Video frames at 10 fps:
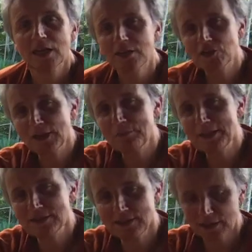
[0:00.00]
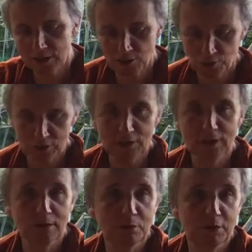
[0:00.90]
So let me take you on a
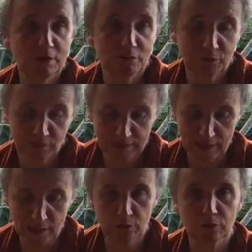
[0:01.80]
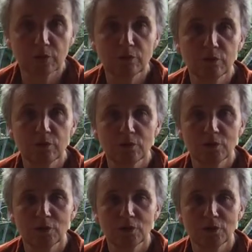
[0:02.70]
little bit of sound
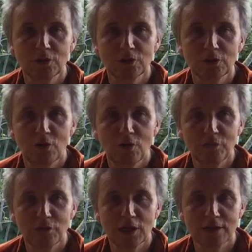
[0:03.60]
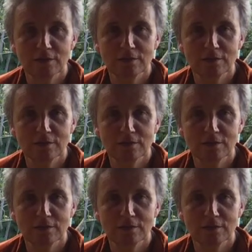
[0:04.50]
of that